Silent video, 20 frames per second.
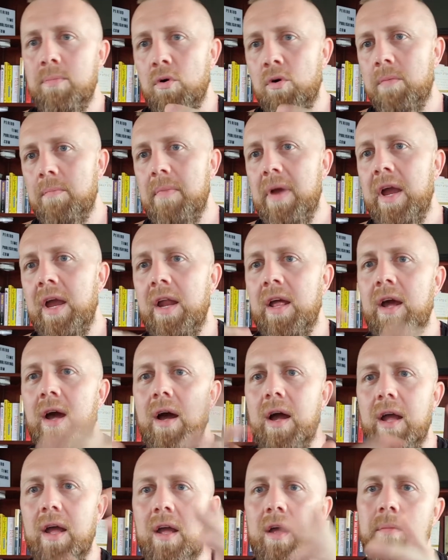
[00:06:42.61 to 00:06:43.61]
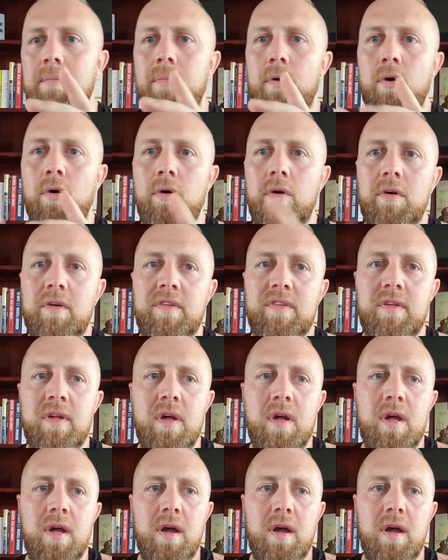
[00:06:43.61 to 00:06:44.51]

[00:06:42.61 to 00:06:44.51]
book media, ebooks,